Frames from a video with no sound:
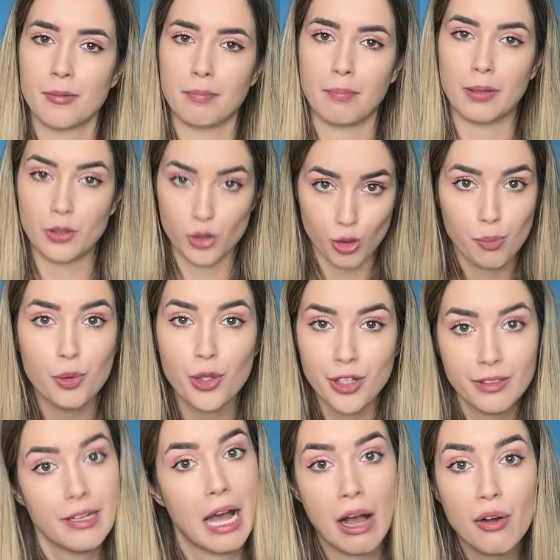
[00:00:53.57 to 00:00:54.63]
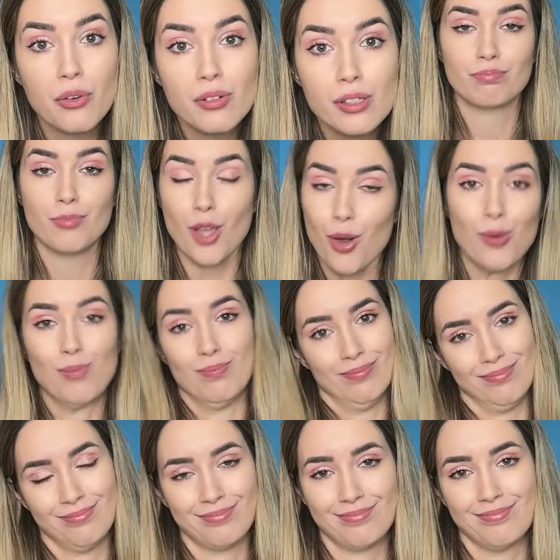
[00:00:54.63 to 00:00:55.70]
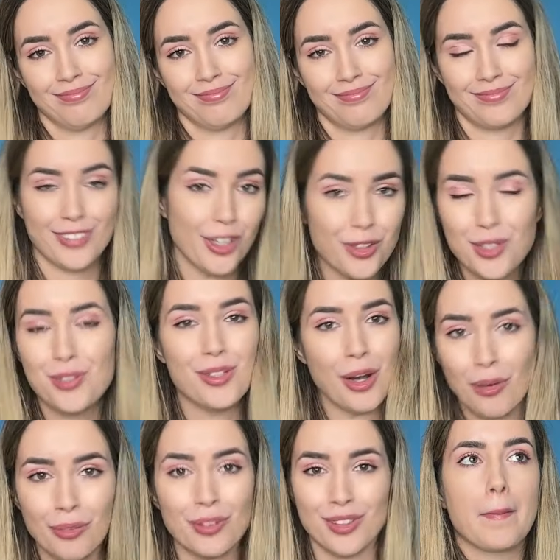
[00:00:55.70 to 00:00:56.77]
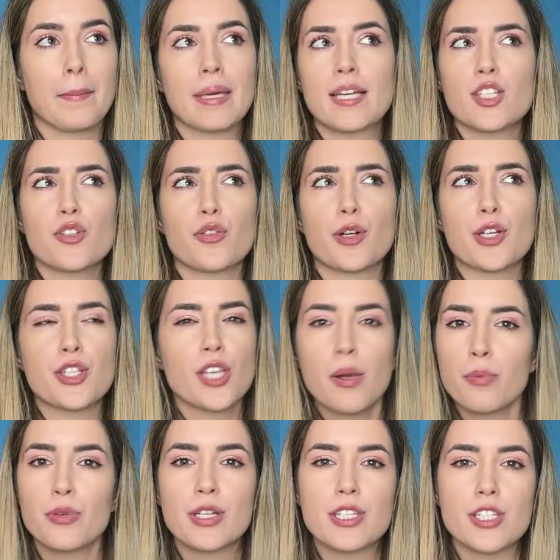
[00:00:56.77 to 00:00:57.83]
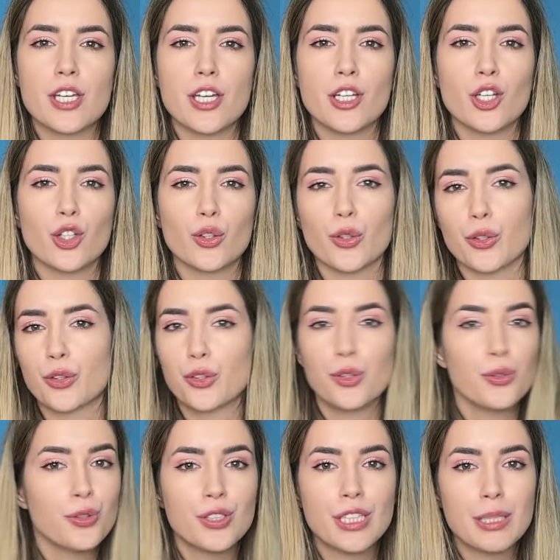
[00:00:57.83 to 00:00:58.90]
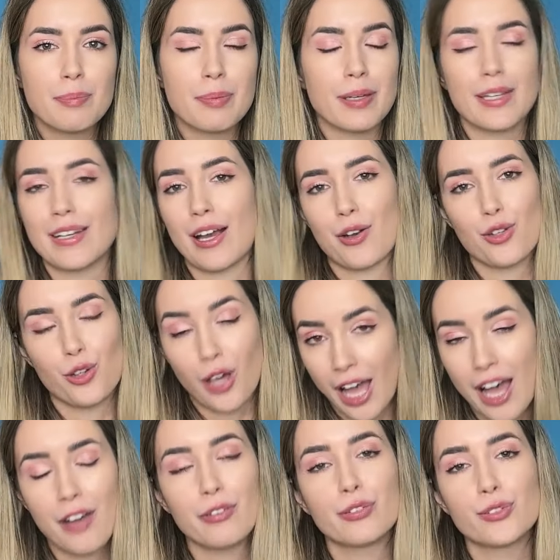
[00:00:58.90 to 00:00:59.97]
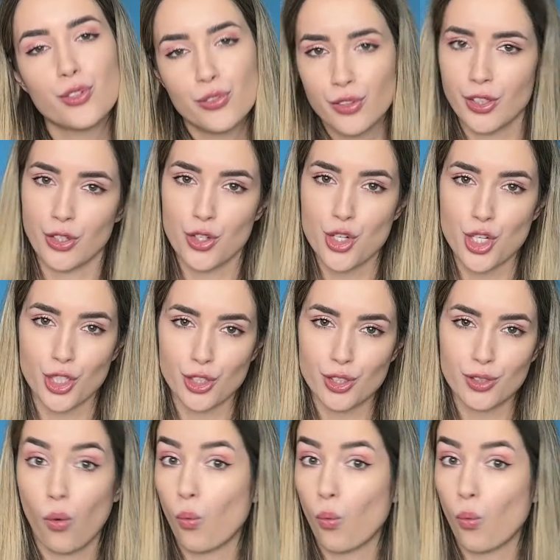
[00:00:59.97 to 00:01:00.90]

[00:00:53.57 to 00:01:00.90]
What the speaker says: But do you put it down? No, you don't. Because for some reason, you're too deep and now you have to finish it.